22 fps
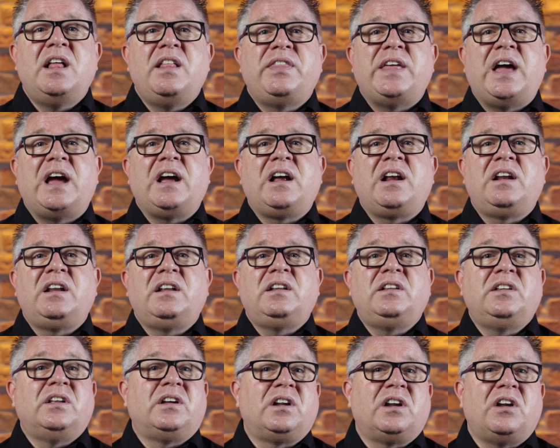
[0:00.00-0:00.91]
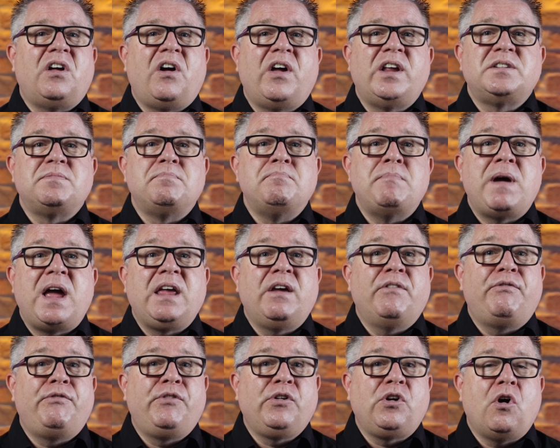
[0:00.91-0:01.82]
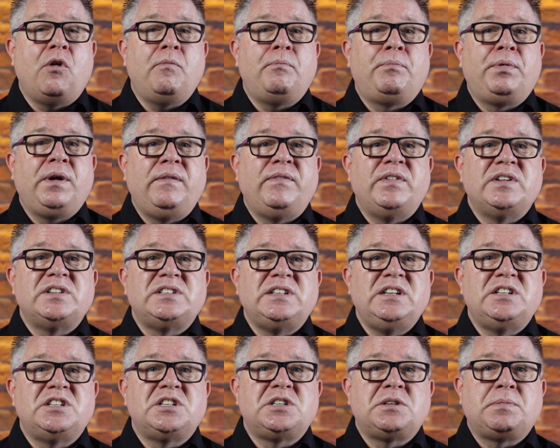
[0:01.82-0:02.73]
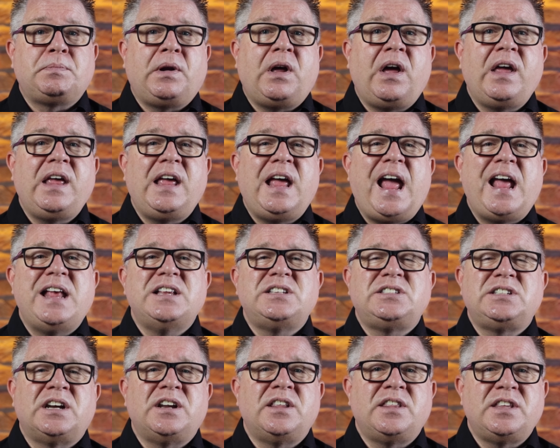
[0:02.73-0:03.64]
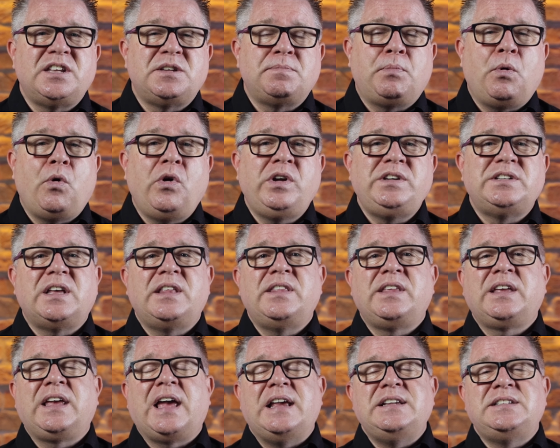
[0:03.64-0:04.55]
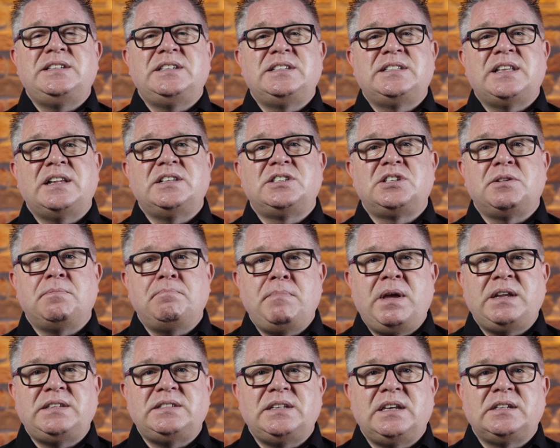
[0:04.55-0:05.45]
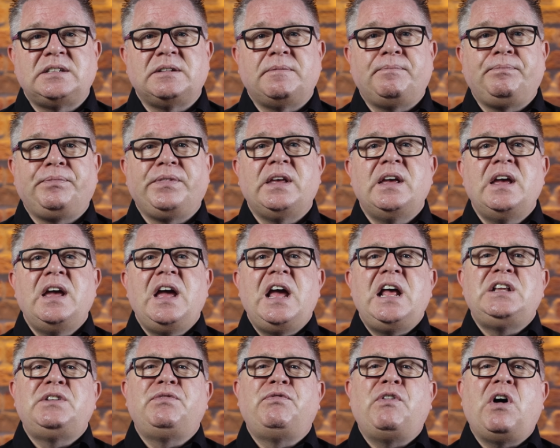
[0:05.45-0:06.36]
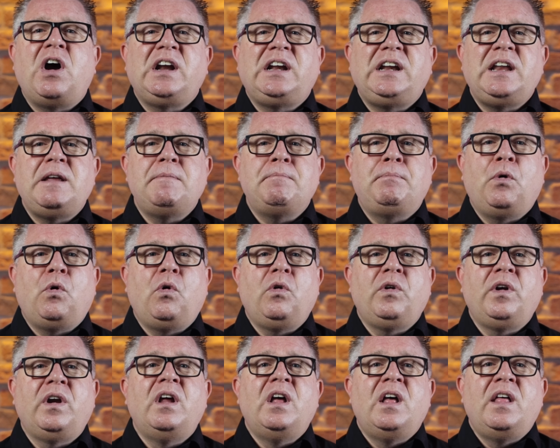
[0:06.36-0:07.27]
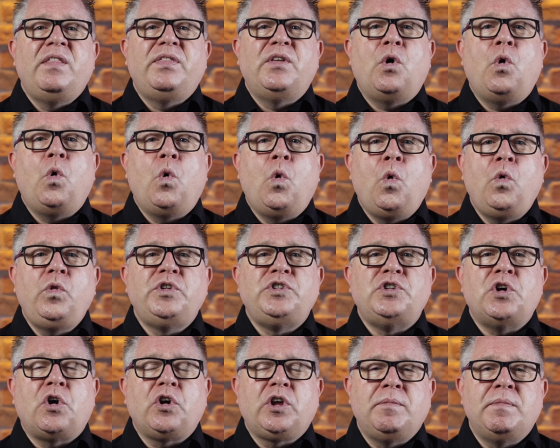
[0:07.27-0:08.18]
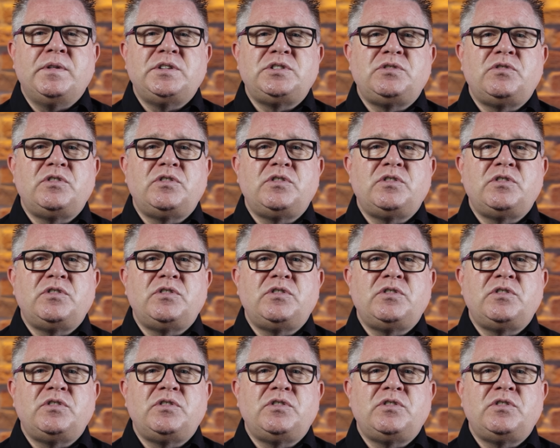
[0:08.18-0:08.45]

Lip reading: that the client may have forgotten previously to supply, it's done at this point and the case is then submitted. It's vitally important that all the documents